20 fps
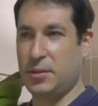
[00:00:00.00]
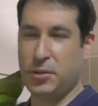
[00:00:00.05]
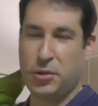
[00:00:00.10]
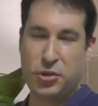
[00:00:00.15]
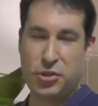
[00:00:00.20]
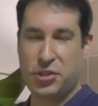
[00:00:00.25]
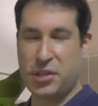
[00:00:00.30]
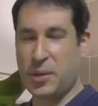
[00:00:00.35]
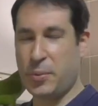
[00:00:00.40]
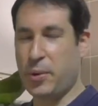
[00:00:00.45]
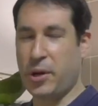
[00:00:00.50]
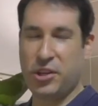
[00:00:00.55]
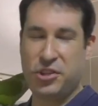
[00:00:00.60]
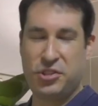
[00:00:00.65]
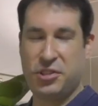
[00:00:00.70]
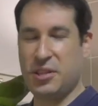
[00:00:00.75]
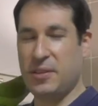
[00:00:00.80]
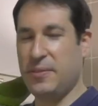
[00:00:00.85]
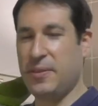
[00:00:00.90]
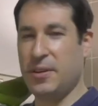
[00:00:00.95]
usually I watch
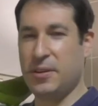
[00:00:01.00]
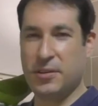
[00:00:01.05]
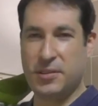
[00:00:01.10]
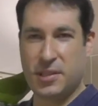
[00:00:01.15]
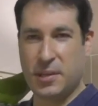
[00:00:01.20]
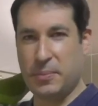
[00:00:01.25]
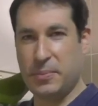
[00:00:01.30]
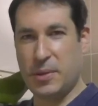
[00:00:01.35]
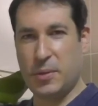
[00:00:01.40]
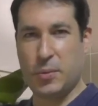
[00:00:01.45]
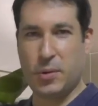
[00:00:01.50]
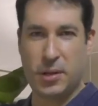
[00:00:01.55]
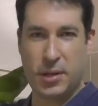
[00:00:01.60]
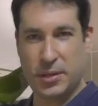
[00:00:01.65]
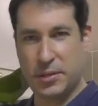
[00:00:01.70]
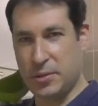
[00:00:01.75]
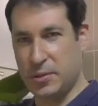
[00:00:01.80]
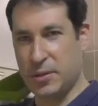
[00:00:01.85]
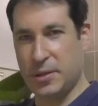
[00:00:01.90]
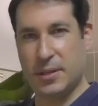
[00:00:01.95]
TV or something while
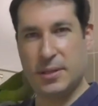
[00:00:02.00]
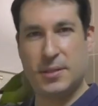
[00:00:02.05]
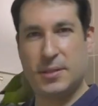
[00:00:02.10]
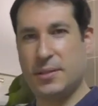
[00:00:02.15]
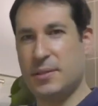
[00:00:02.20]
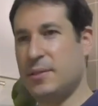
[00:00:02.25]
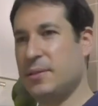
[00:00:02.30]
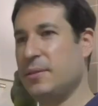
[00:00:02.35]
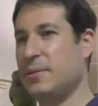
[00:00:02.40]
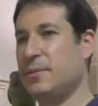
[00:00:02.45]
I do this.